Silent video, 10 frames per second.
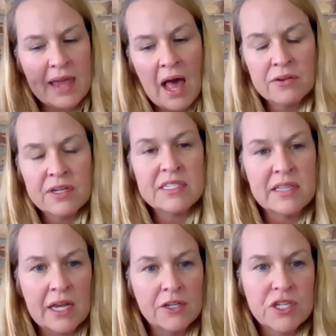calories and the
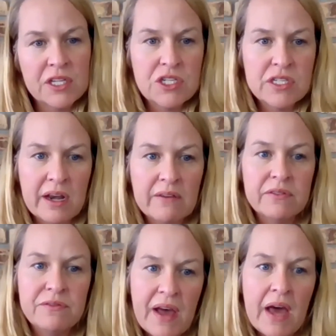energy that she's getting
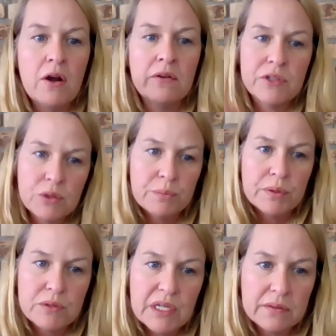from fat over to a
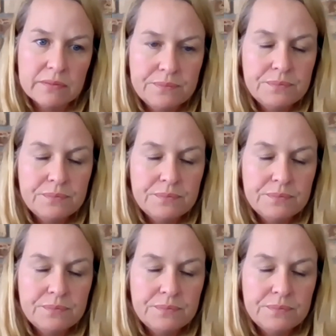protein.